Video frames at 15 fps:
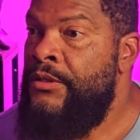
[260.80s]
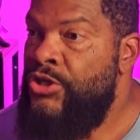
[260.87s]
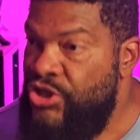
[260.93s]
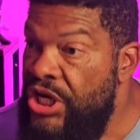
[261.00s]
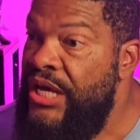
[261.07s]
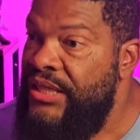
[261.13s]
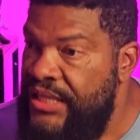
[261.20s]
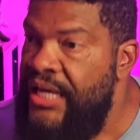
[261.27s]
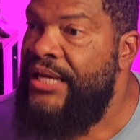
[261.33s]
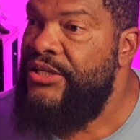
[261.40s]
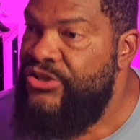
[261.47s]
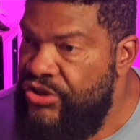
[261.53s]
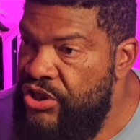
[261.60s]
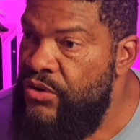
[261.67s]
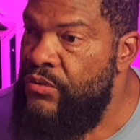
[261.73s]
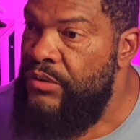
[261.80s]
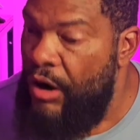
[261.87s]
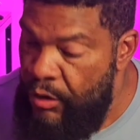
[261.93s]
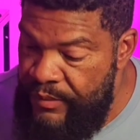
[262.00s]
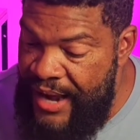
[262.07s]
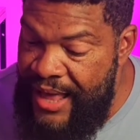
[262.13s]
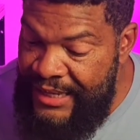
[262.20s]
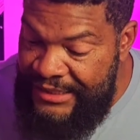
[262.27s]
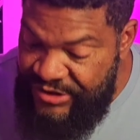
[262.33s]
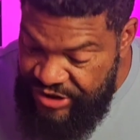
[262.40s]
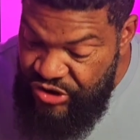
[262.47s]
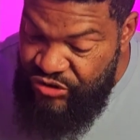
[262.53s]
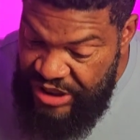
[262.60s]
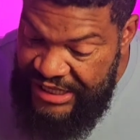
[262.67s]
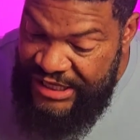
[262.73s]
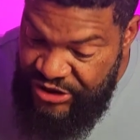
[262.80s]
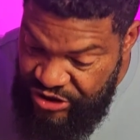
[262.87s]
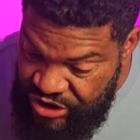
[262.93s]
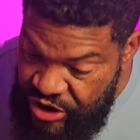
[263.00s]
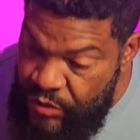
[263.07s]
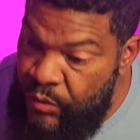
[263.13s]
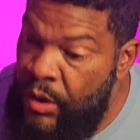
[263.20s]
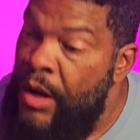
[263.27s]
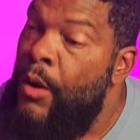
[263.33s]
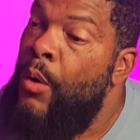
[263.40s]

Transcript: She think it's cute. Her reality is you think it's cute.